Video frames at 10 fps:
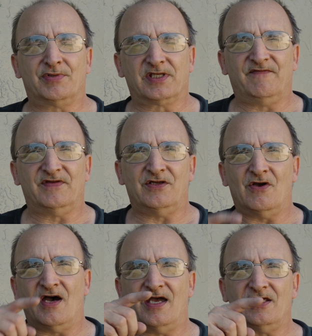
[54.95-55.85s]
believe it or
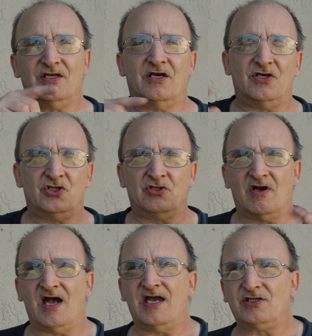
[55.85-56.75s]
not,
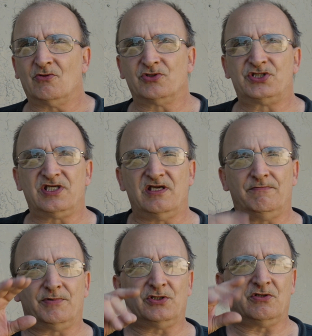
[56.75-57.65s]
your eye don't see it,
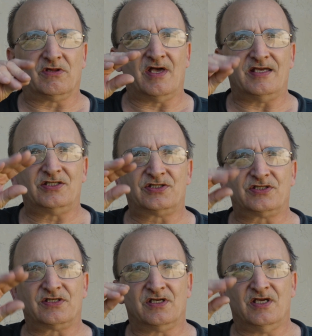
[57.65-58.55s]
but your
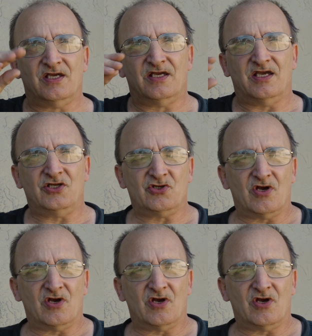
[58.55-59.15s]
lights in